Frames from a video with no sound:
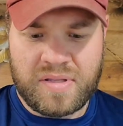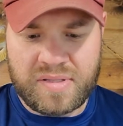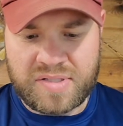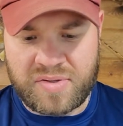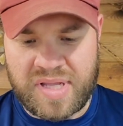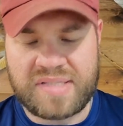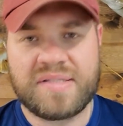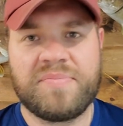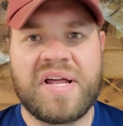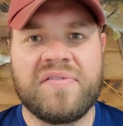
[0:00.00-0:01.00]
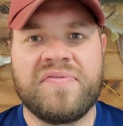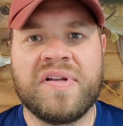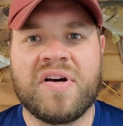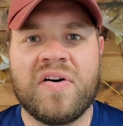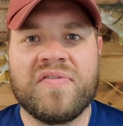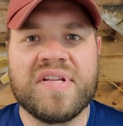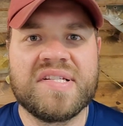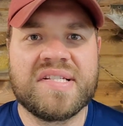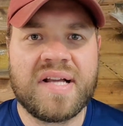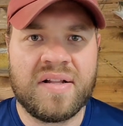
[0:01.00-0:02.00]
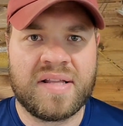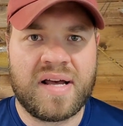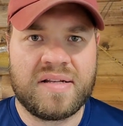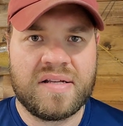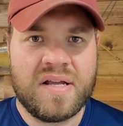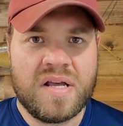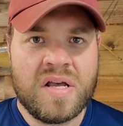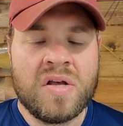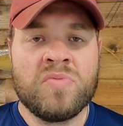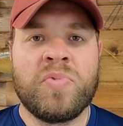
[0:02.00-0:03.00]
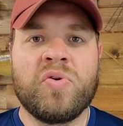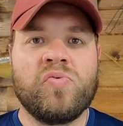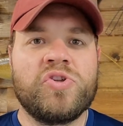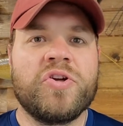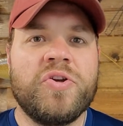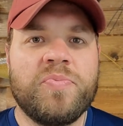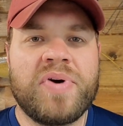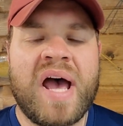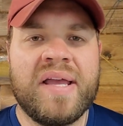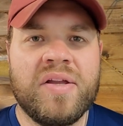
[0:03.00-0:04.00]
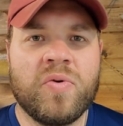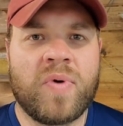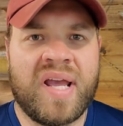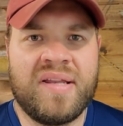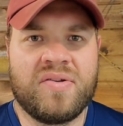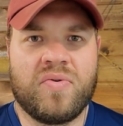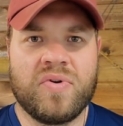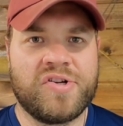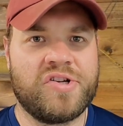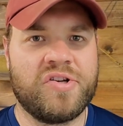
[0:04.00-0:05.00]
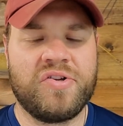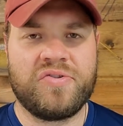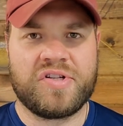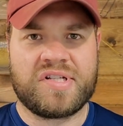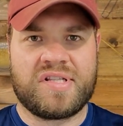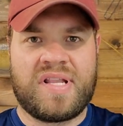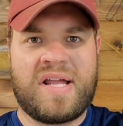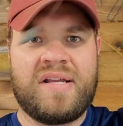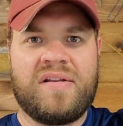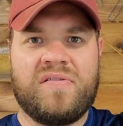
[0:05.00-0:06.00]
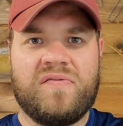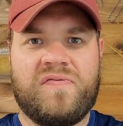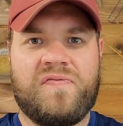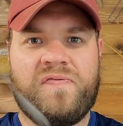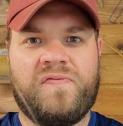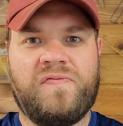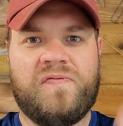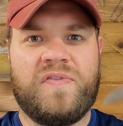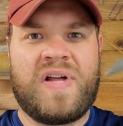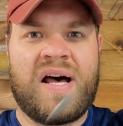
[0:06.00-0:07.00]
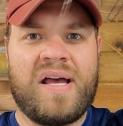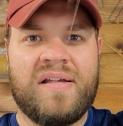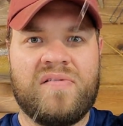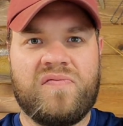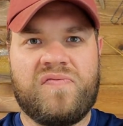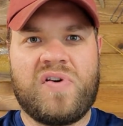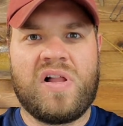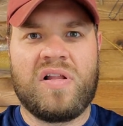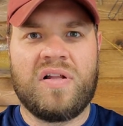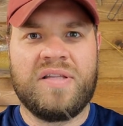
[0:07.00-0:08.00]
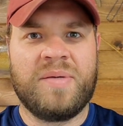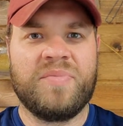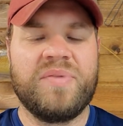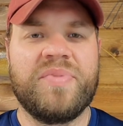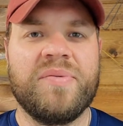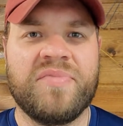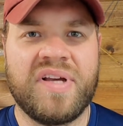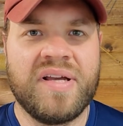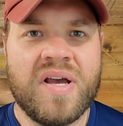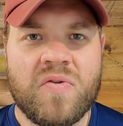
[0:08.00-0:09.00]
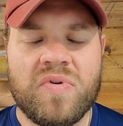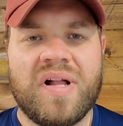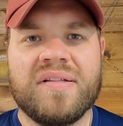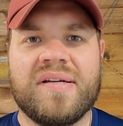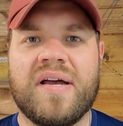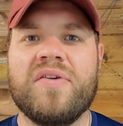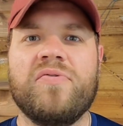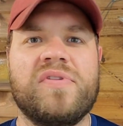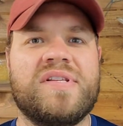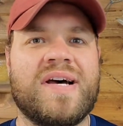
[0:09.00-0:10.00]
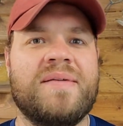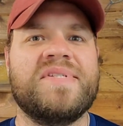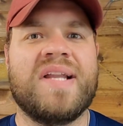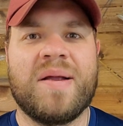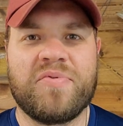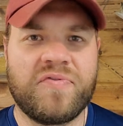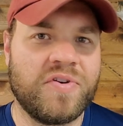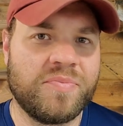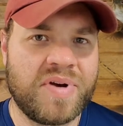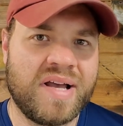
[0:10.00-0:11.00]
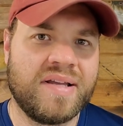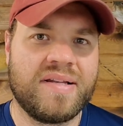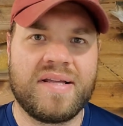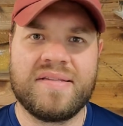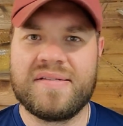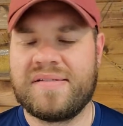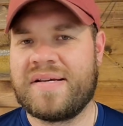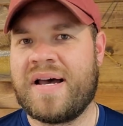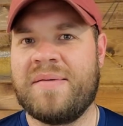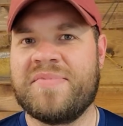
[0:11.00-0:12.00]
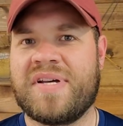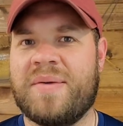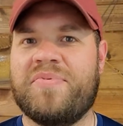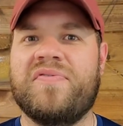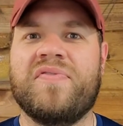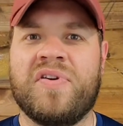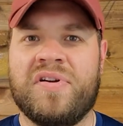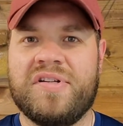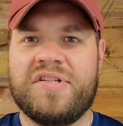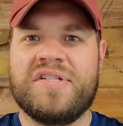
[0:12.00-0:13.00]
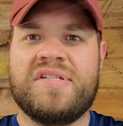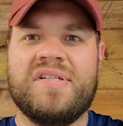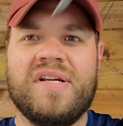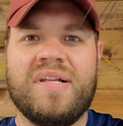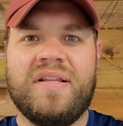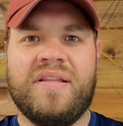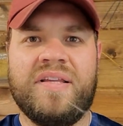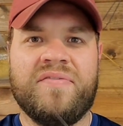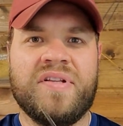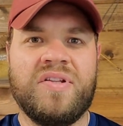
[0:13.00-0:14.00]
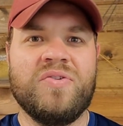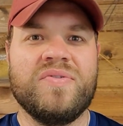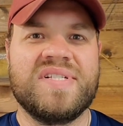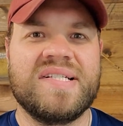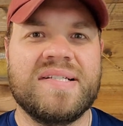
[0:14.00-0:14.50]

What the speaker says: So that's the benefit of the snell knot. But should you peg your weight, or should you just let it fly and fall all nimbly bimbly? Well, I'll tell you the times that I prefer to peg it and the times I prefer to just leave it loose.